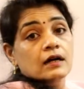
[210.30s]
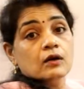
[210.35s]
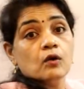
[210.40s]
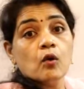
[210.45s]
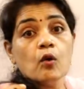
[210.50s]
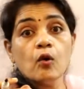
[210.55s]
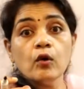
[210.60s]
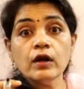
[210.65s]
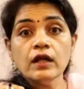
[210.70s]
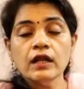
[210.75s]

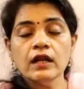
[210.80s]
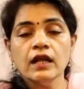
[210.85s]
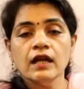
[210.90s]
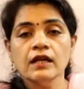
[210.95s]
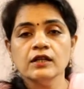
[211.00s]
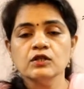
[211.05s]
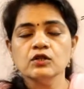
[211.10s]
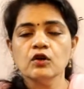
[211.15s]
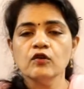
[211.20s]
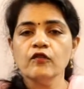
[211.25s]

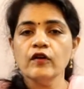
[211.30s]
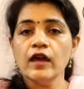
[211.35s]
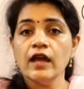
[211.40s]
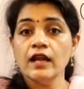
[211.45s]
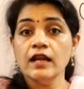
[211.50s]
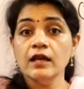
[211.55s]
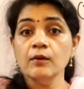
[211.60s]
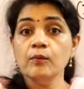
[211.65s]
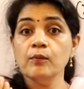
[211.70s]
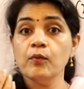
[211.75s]
coordinate of
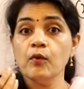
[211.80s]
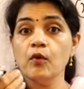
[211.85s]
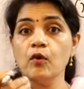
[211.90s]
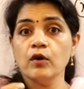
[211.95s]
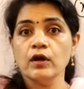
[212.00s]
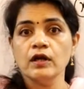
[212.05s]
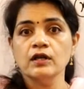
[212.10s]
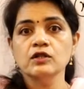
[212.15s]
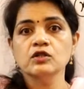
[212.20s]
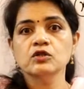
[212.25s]
any
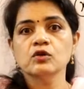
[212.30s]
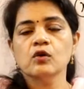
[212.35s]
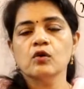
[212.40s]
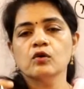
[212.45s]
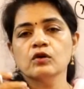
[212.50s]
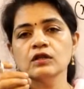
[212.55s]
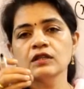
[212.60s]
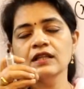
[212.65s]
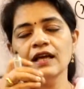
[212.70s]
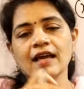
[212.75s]
point
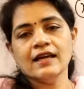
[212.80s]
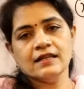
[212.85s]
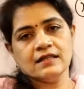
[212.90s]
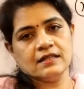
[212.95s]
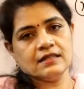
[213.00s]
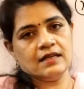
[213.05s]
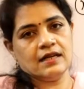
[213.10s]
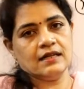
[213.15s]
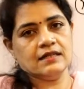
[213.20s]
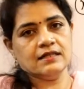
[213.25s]
on the
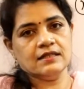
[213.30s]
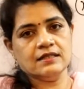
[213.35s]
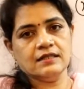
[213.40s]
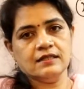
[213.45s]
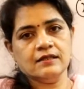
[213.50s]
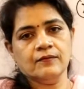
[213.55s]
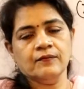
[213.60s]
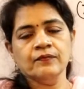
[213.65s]
x-axis.